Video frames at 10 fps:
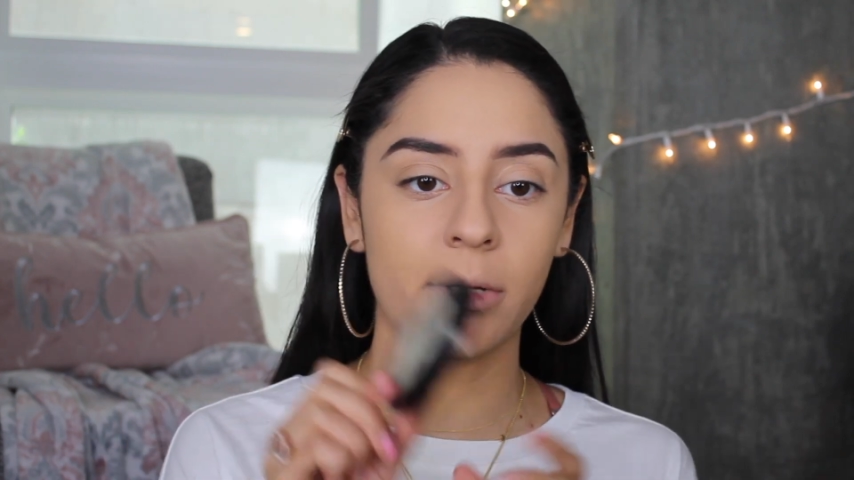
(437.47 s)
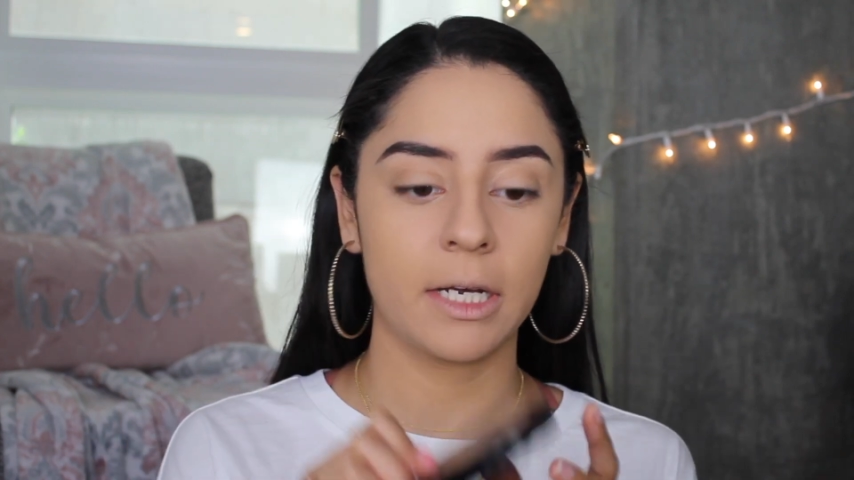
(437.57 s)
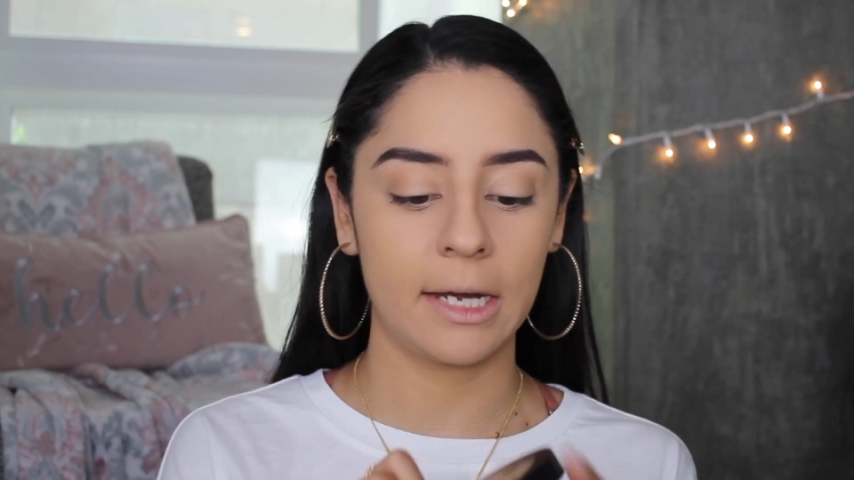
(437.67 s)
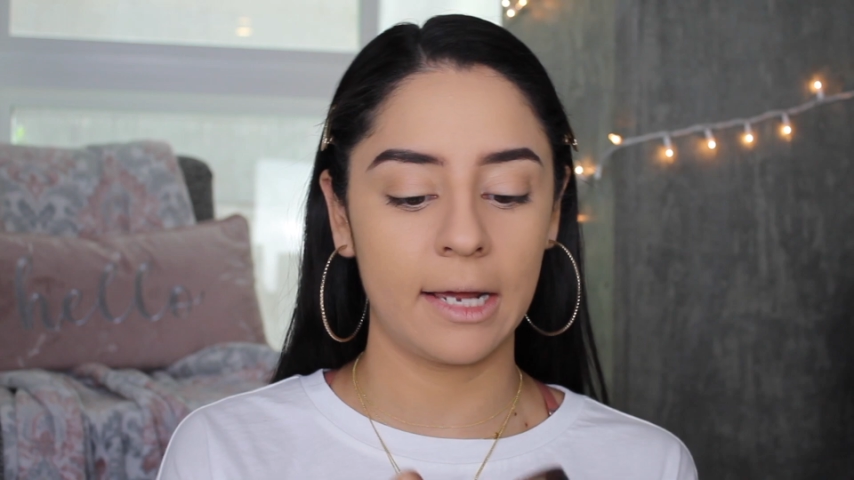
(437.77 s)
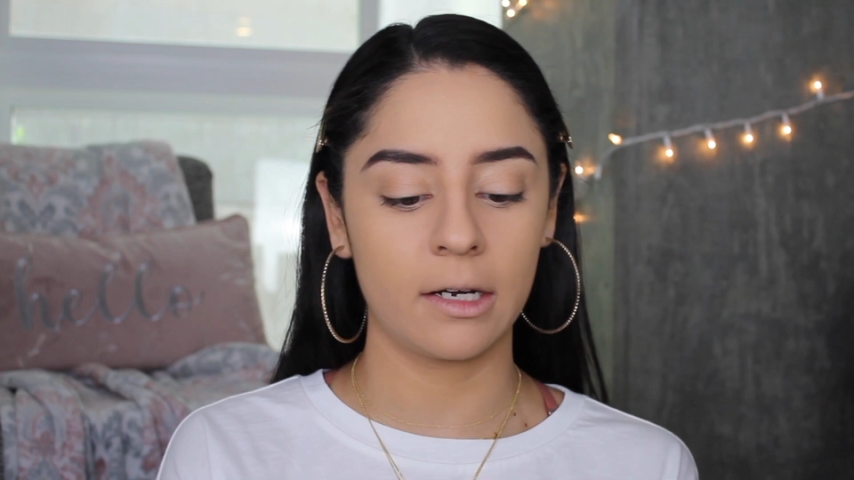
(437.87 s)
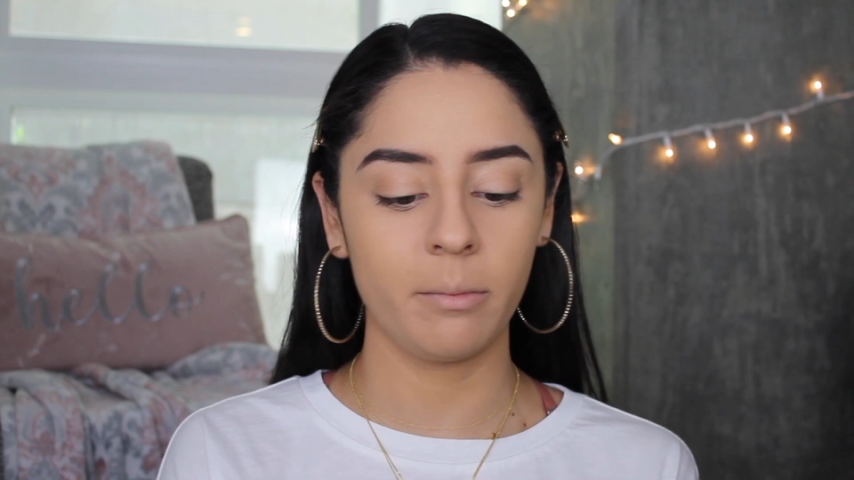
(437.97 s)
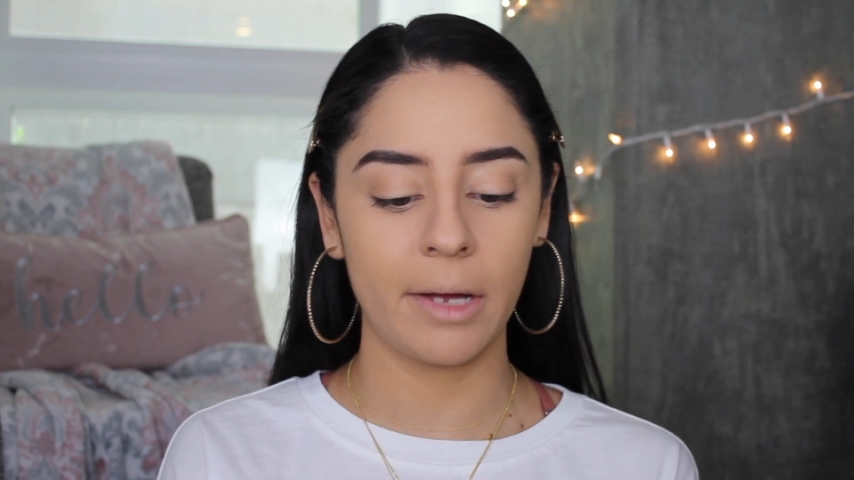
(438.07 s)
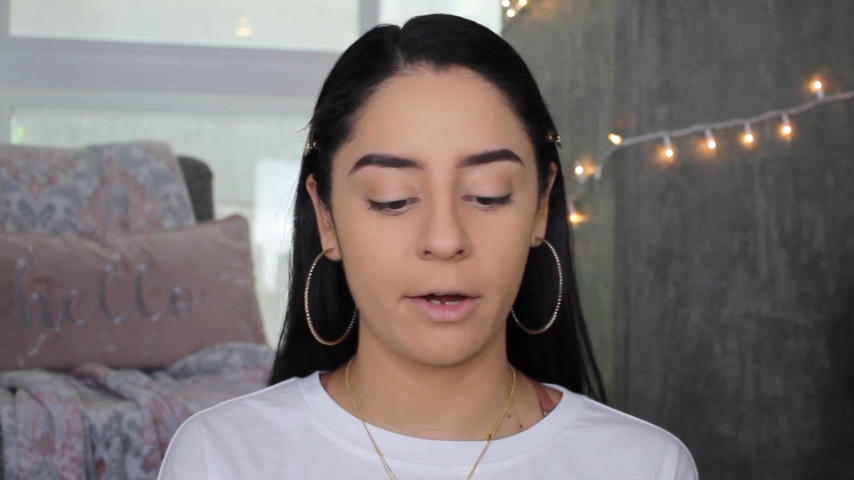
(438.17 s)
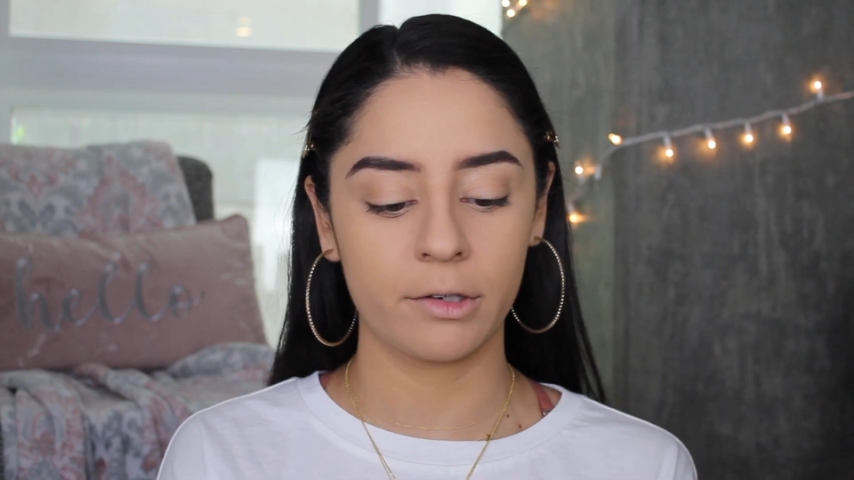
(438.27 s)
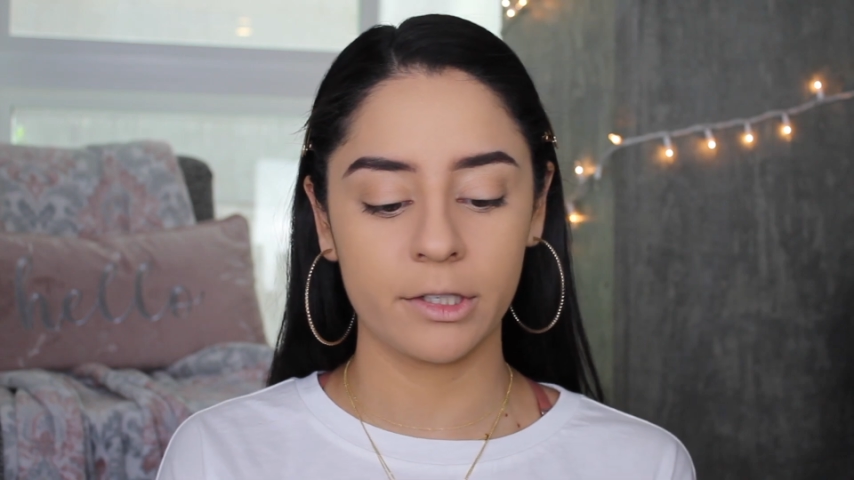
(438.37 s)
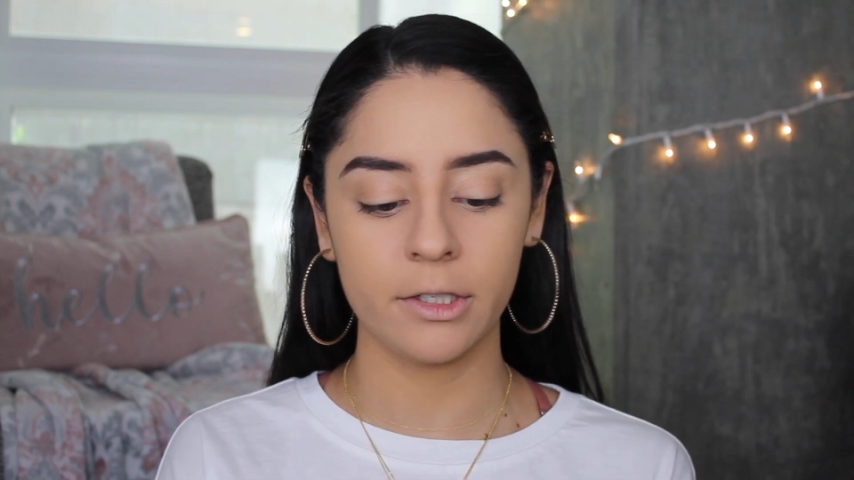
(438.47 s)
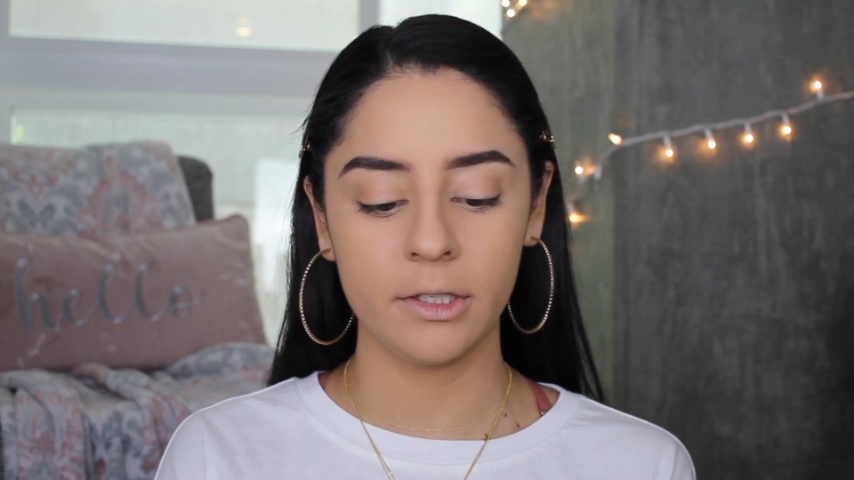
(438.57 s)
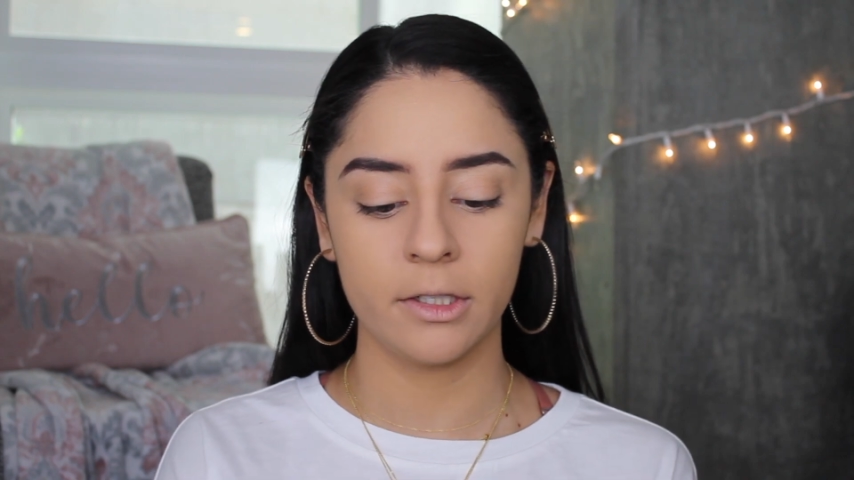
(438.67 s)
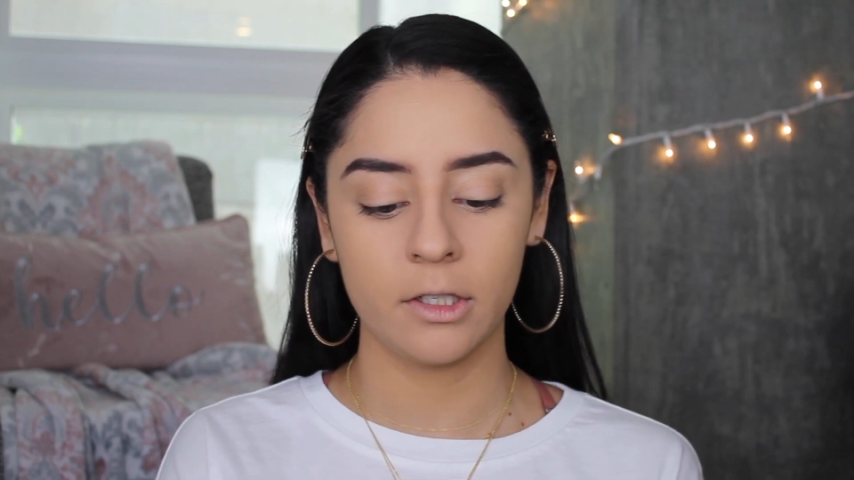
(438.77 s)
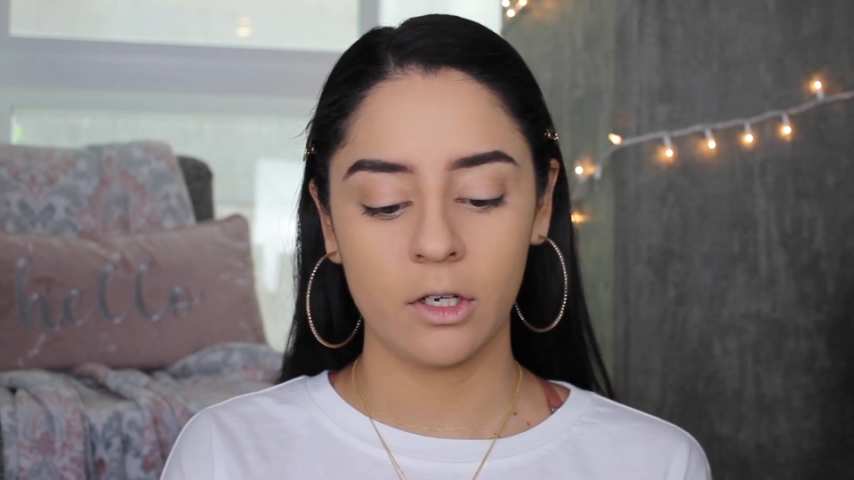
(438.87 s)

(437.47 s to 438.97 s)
Banana powder.